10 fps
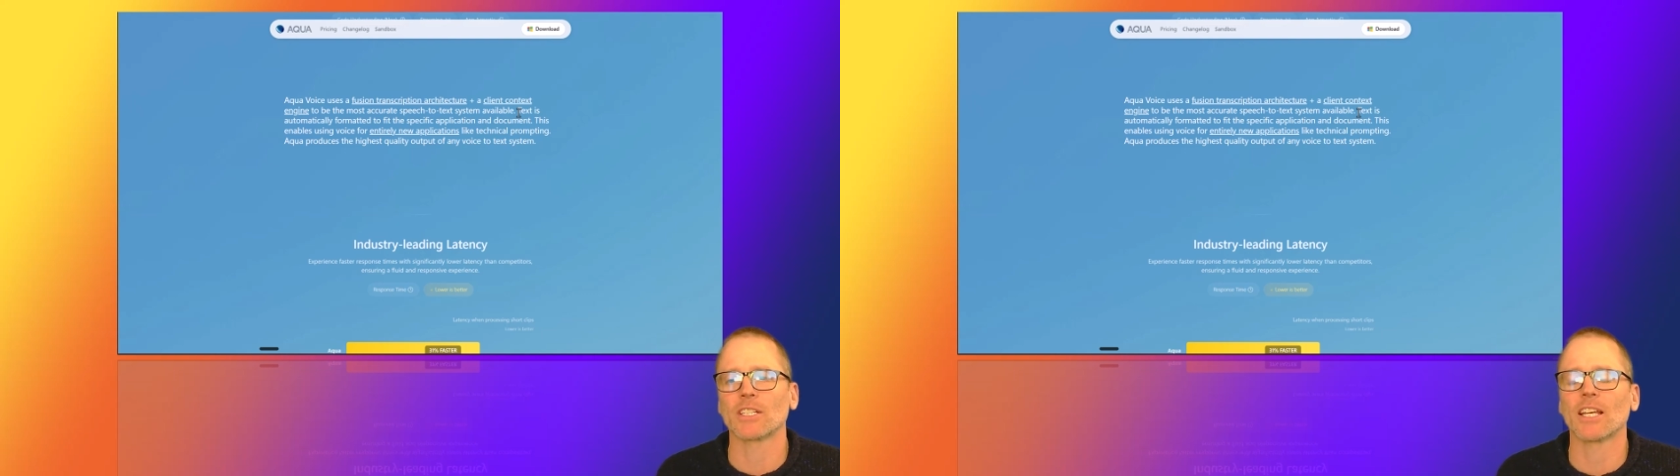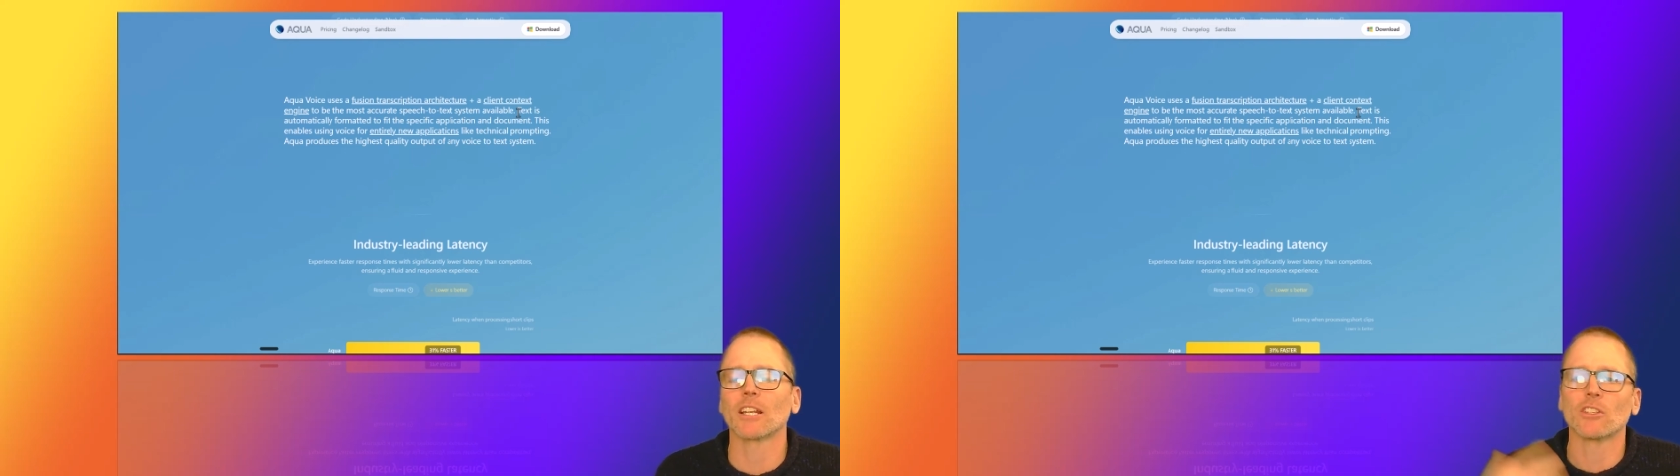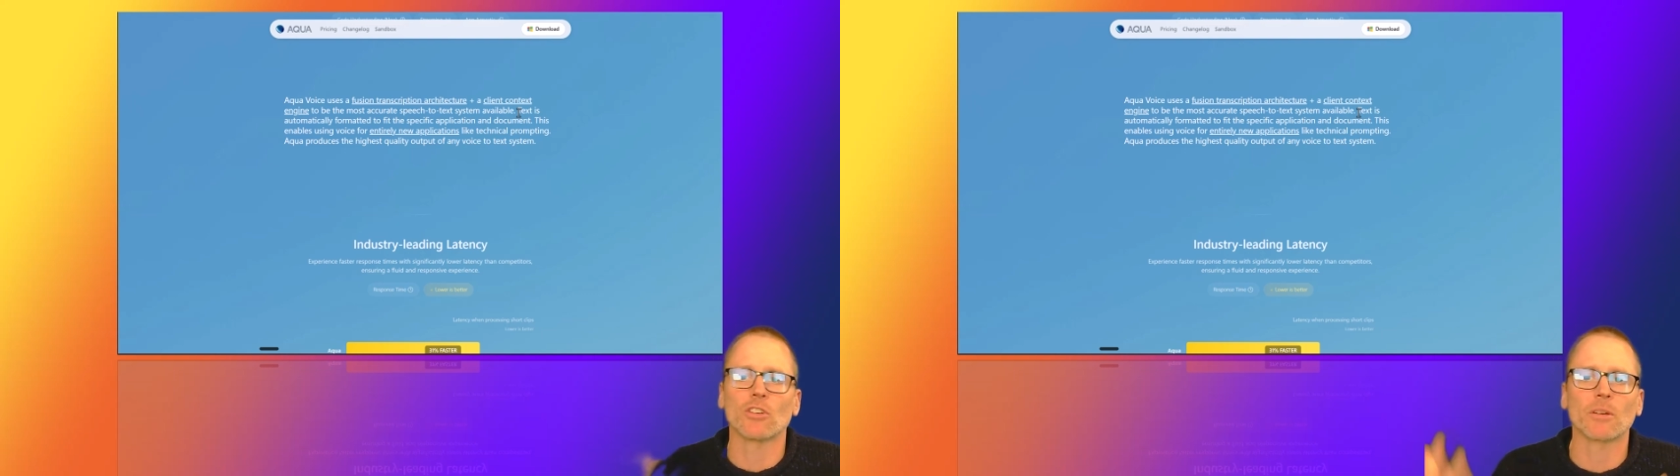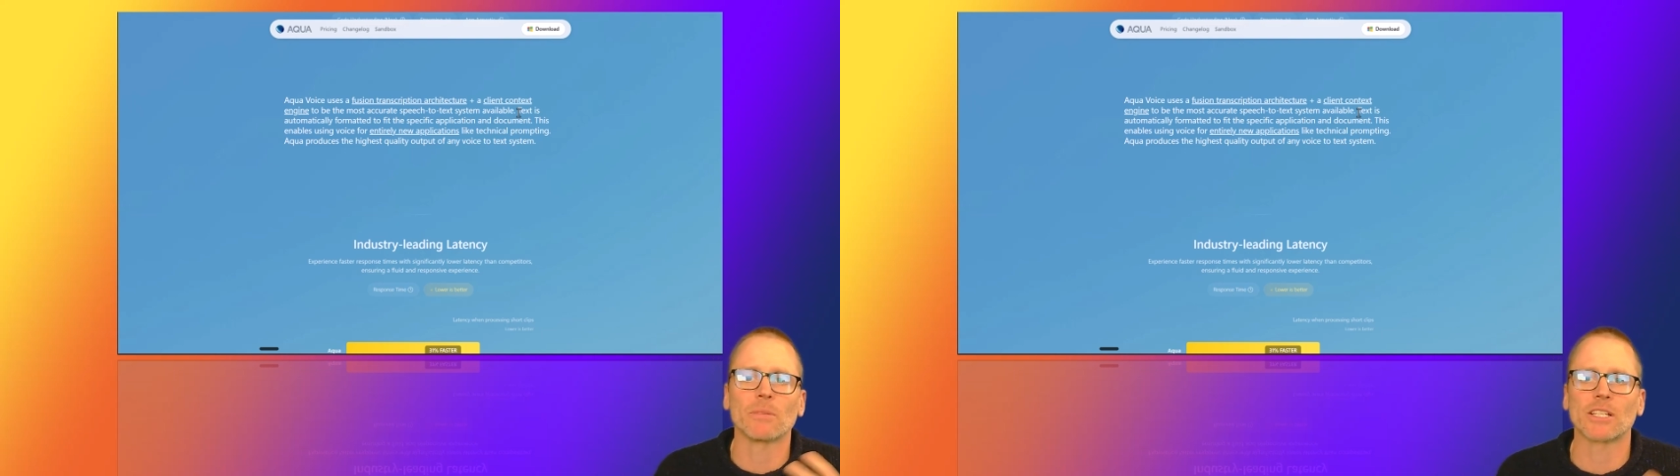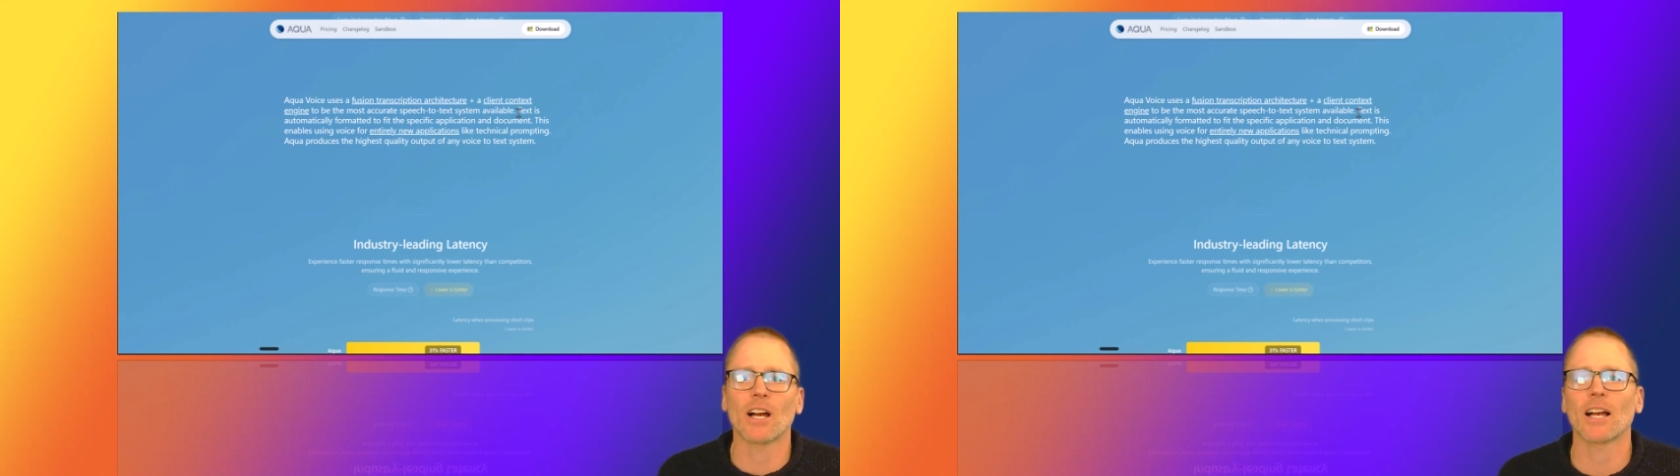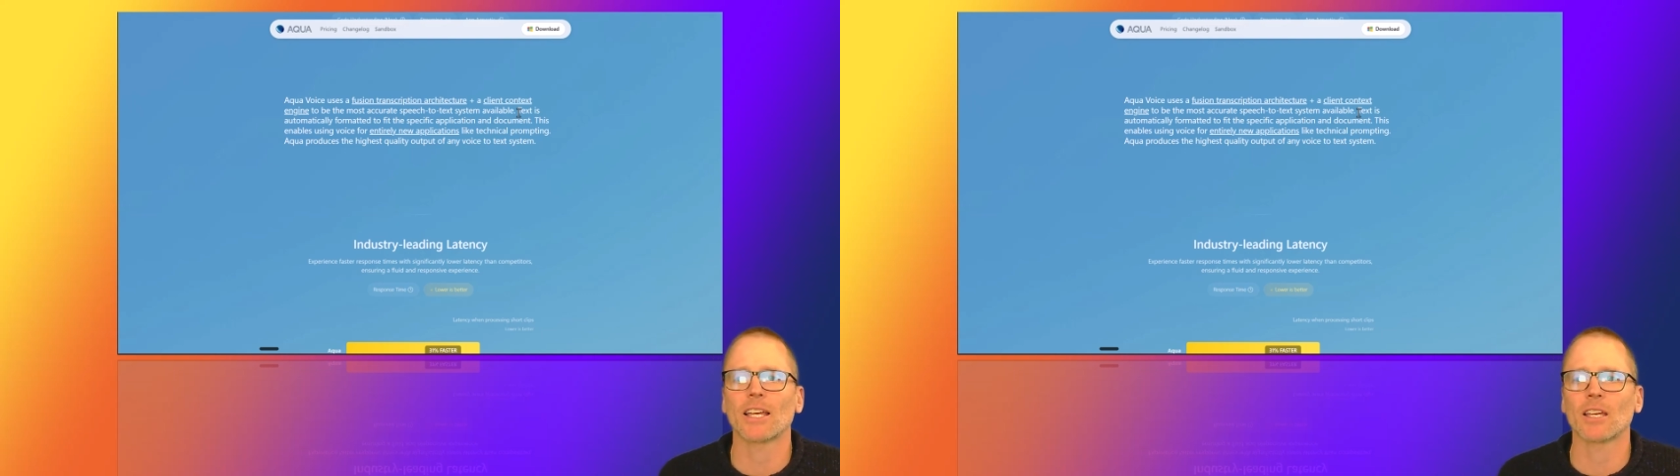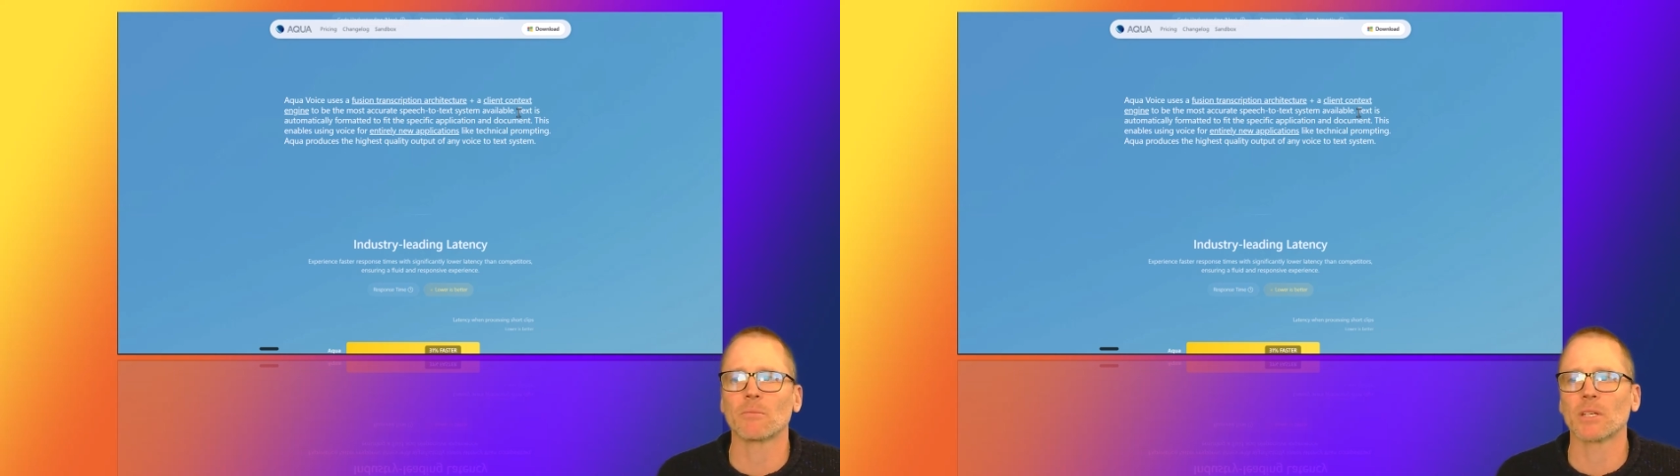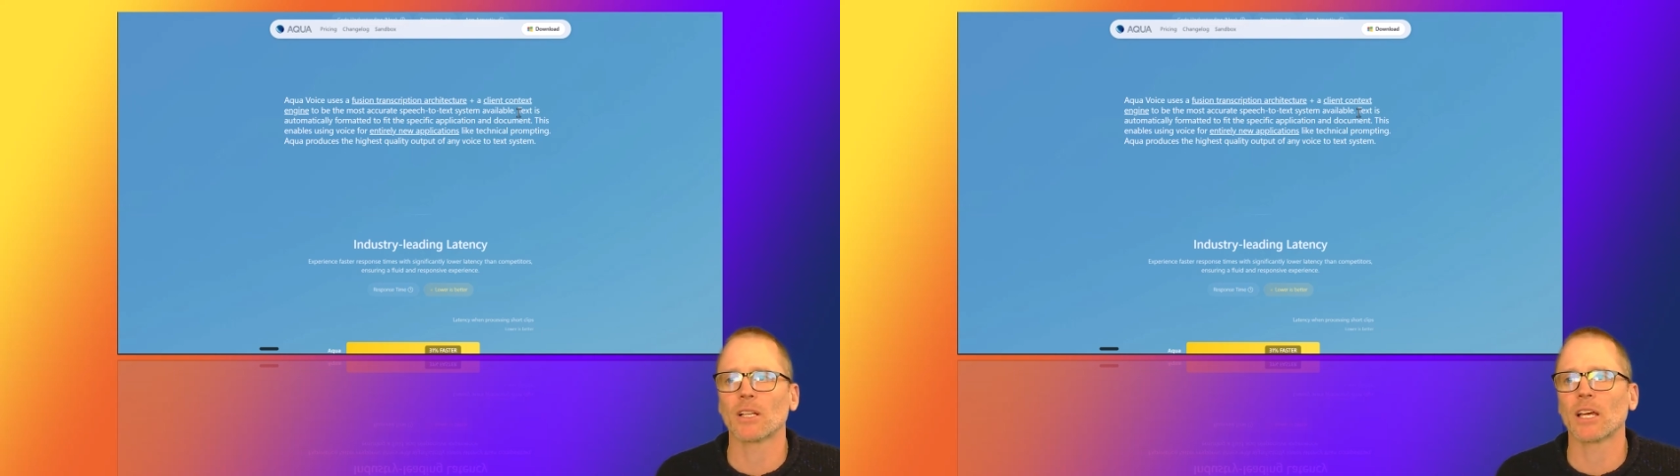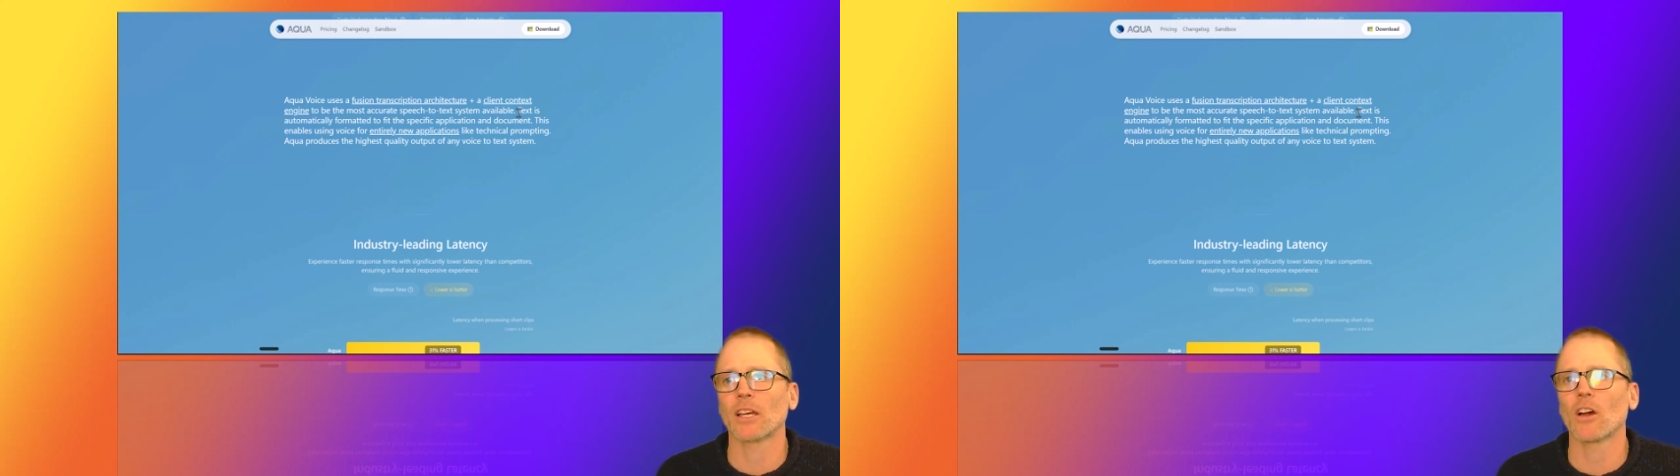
get it you can be talking and be like